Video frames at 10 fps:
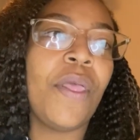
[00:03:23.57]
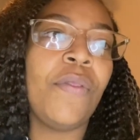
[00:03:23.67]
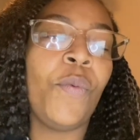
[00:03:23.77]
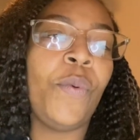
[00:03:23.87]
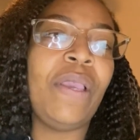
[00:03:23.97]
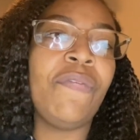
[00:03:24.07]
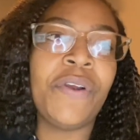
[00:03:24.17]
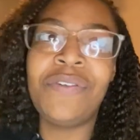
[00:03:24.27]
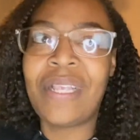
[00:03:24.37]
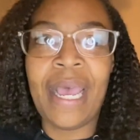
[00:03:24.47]
We
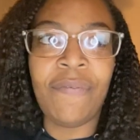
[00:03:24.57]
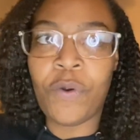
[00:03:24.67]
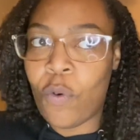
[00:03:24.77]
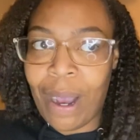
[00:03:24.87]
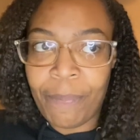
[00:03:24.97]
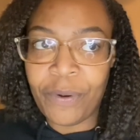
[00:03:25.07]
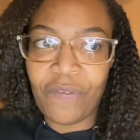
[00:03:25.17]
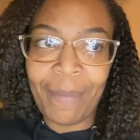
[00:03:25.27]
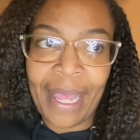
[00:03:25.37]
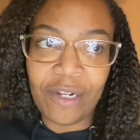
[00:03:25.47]
first have cooperative
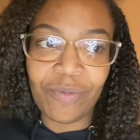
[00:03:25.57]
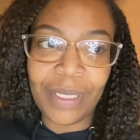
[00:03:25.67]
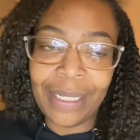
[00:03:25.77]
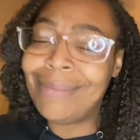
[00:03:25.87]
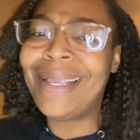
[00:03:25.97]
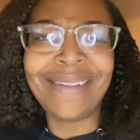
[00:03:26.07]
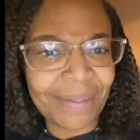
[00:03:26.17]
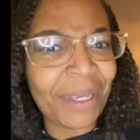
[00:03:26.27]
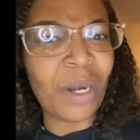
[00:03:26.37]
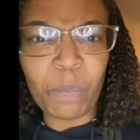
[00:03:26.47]
management, and yes,
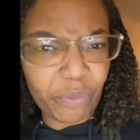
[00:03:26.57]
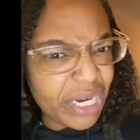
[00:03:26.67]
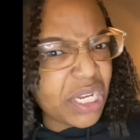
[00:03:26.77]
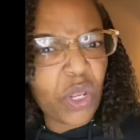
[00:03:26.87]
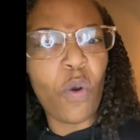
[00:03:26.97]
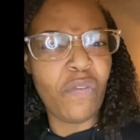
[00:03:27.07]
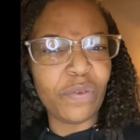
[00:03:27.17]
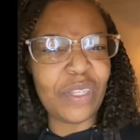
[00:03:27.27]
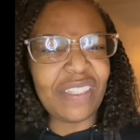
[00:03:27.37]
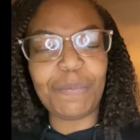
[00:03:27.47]
I'm going to breeze over
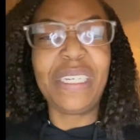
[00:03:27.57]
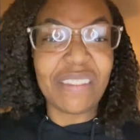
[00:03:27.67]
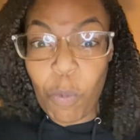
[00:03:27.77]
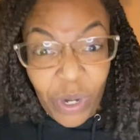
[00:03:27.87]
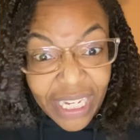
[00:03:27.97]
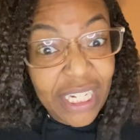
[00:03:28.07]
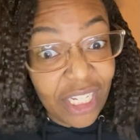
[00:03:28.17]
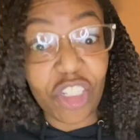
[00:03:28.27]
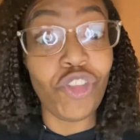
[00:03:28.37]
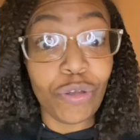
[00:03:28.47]
this because I want to get to
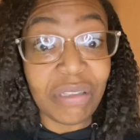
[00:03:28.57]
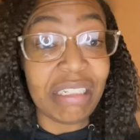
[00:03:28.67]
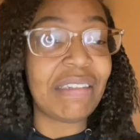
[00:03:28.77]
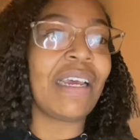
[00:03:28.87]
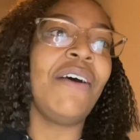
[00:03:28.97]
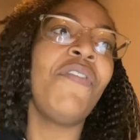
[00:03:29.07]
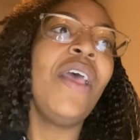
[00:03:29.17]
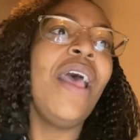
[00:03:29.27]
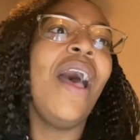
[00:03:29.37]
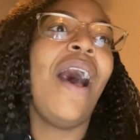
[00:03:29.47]
the juicy
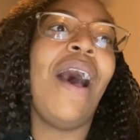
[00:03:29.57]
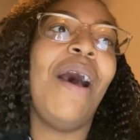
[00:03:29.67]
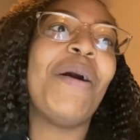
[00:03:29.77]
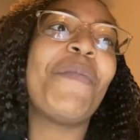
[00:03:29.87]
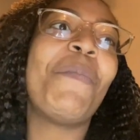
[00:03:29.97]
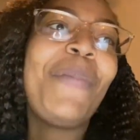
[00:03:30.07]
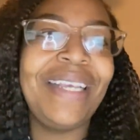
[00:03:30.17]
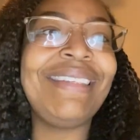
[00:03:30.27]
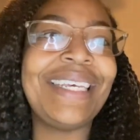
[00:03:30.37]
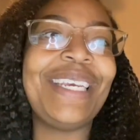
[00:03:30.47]
stuff.
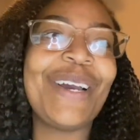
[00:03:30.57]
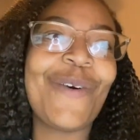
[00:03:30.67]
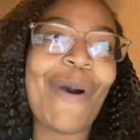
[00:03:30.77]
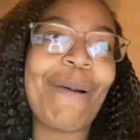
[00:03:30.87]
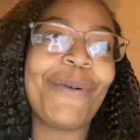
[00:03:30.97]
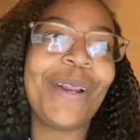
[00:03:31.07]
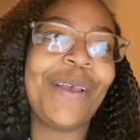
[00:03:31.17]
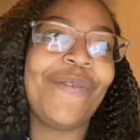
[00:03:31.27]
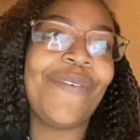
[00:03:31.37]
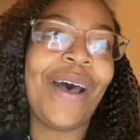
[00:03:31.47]
Basically, a
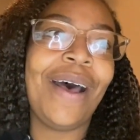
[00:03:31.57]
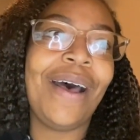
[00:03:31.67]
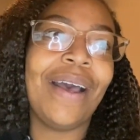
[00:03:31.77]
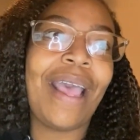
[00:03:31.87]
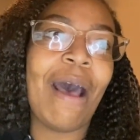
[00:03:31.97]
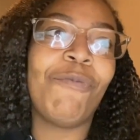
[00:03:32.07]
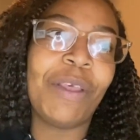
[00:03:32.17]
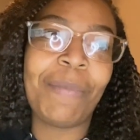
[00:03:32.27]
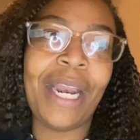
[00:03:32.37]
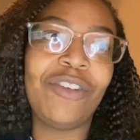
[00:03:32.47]
cooperative conflict
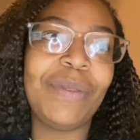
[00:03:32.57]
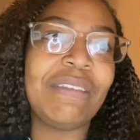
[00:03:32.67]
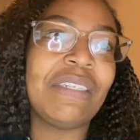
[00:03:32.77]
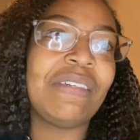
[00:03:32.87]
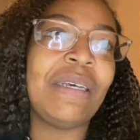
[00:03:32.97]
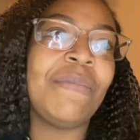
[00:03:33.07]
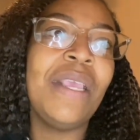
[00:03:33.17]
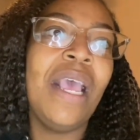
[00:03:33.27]
management system.